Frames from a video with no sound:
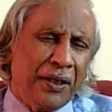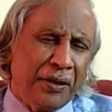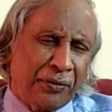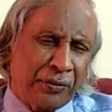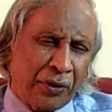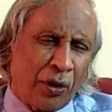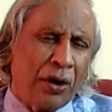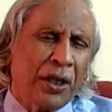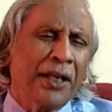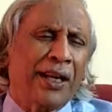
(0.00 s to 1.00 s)

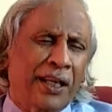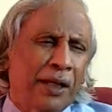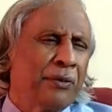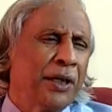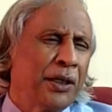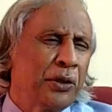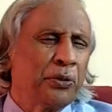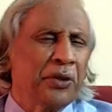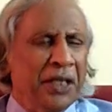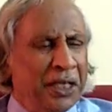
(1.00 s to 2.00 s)
strongly recommend
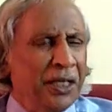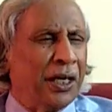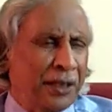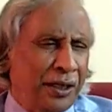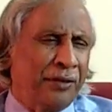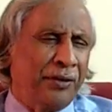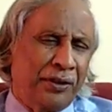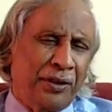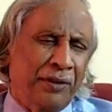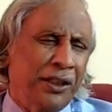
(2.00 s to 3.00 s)
to any
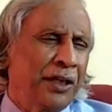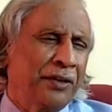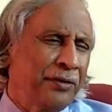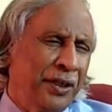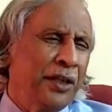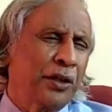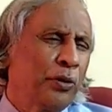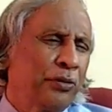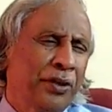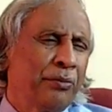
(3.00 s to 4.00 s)
organization, whether it's Indian
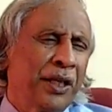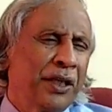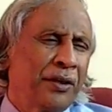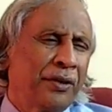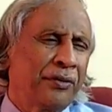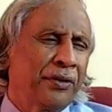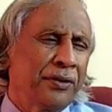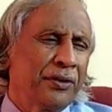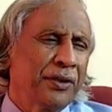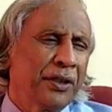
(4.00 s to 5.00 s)
Council of Medical
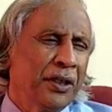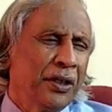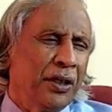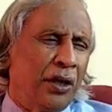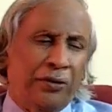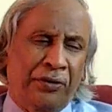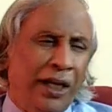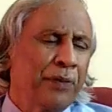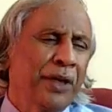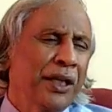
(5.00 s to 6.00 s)
Research or
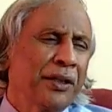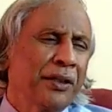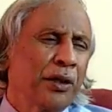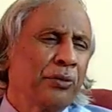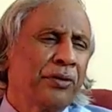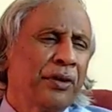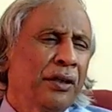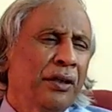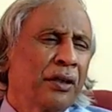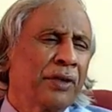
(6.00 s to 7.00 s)
State Medical
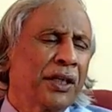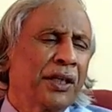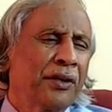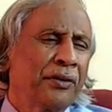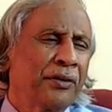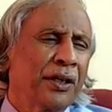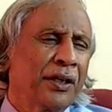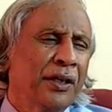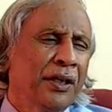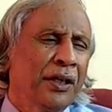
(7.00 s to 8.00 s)
Council, or whether it is
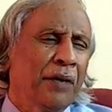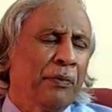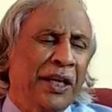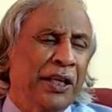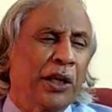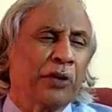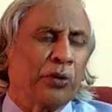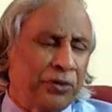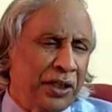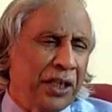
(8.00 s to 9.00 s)
a medical
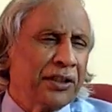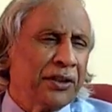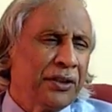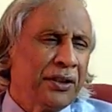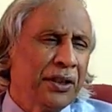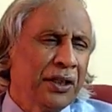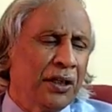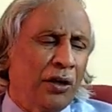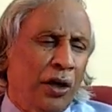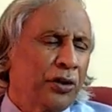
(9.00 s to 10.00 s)
association,
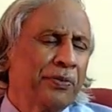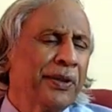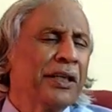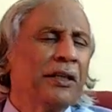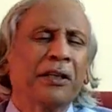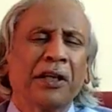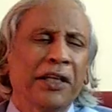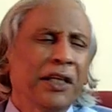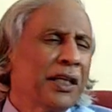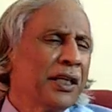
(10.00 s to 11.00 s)
a hospital,
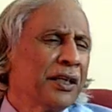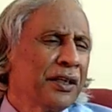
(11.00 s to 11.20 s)
clinic,